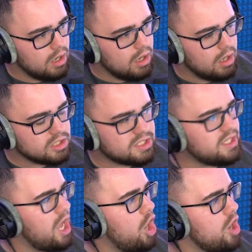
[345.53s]

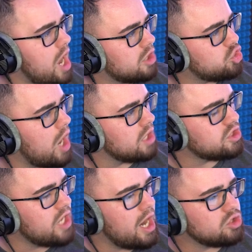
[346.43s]
Still not a
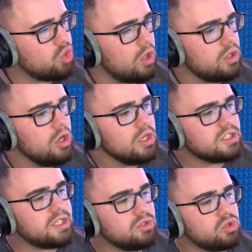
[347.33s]
Triceratops.
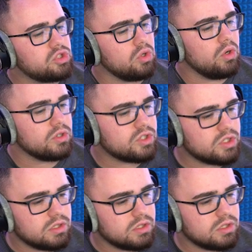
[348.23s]
Centrosaurus.